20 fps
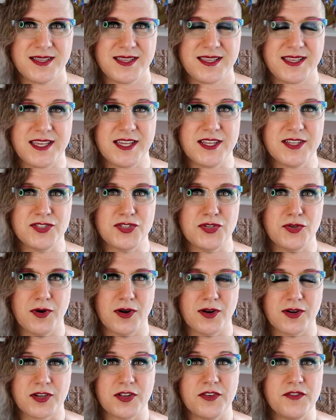kids who
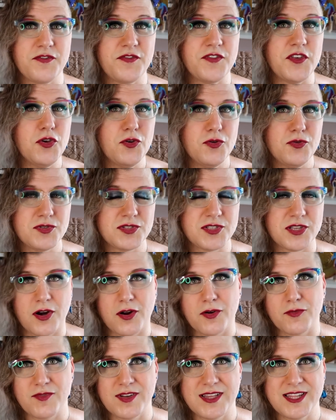are confused and
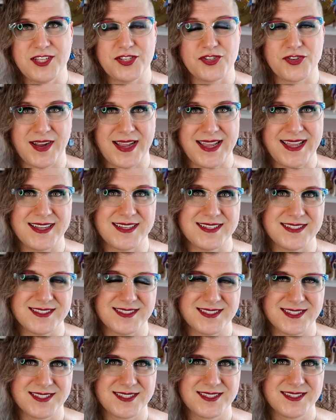aren't really
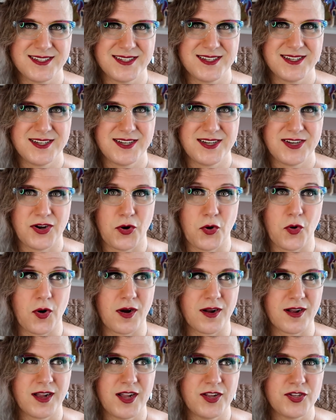trans
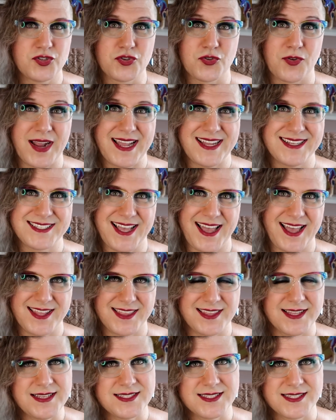or trans
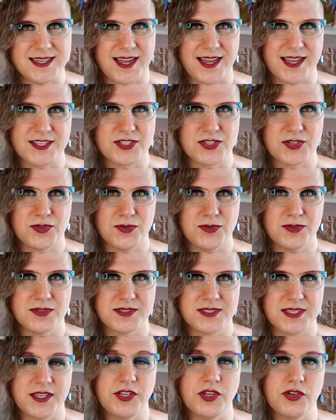athletes in high
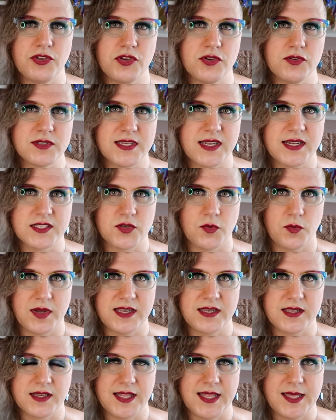schools, and you use it as a way
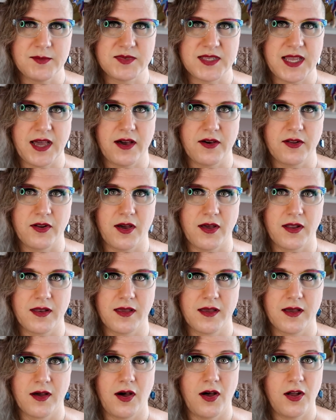to clamp down on
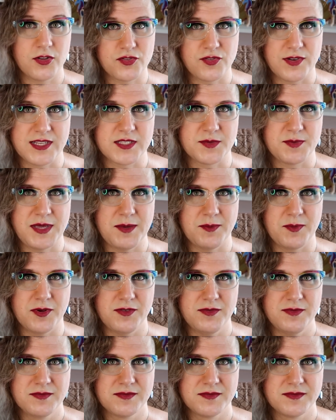all trans people.
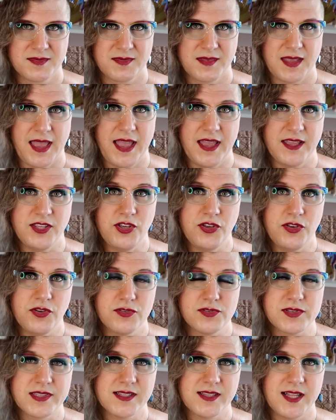And you
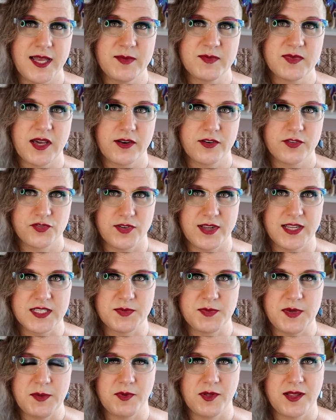use the clamp down on trans
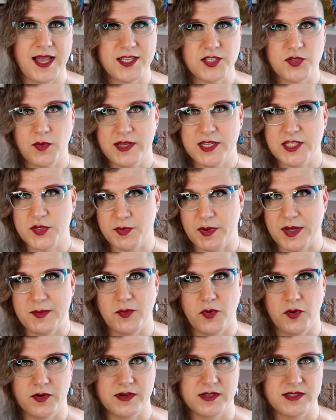people as a way to
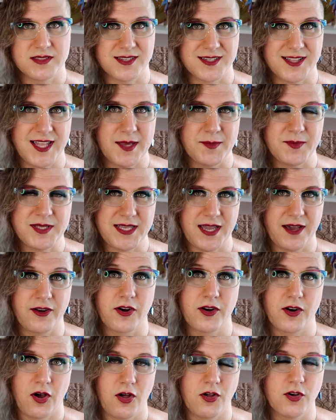springboard into clamping down
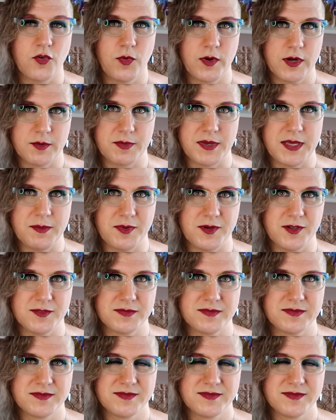on all queer people.